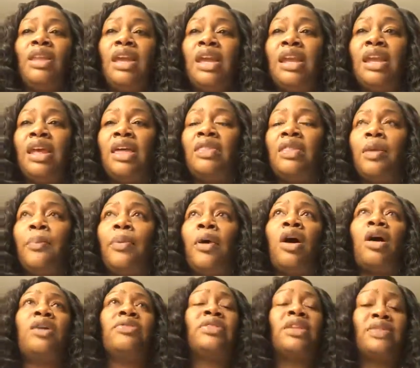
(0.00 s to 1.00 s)
and the
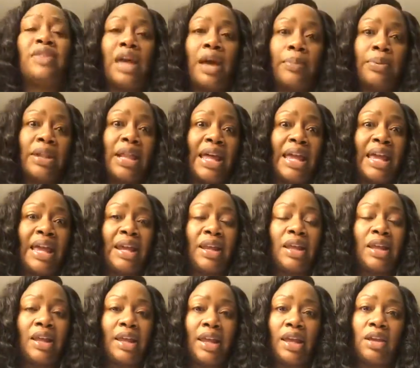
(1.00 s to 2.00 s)
part that
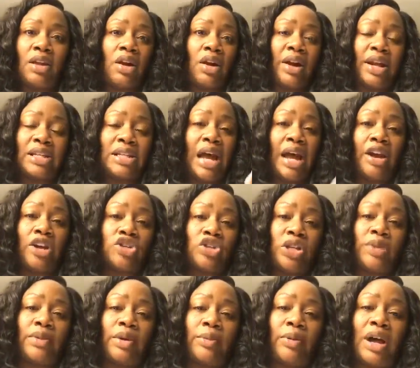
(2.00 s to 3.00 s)
played in our entire
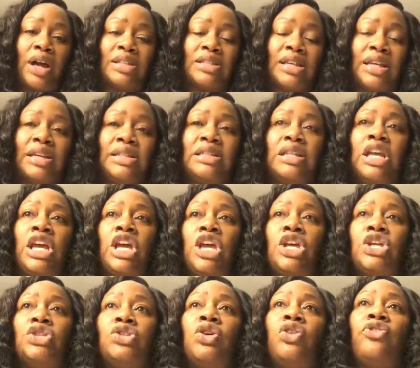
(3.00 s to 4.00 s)
treatment process.
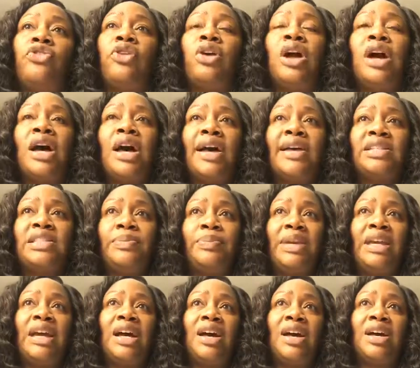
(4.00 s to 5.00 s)
So for us,
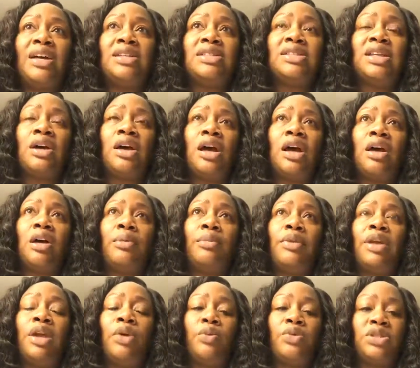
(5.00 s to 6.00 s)
because
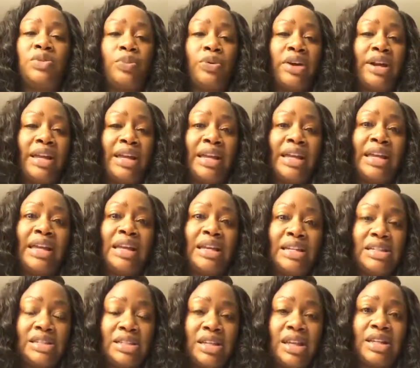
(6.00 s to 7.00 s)
it was pretty
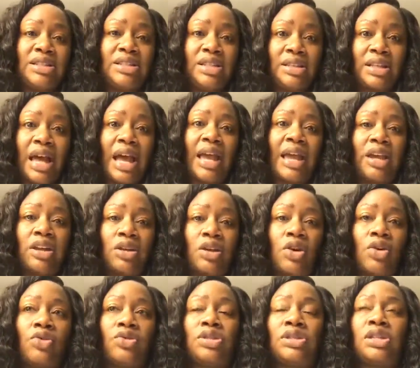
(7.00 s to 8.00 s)
easy to
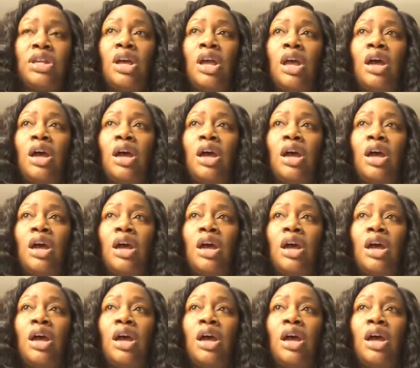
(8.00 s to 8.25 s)
diagnose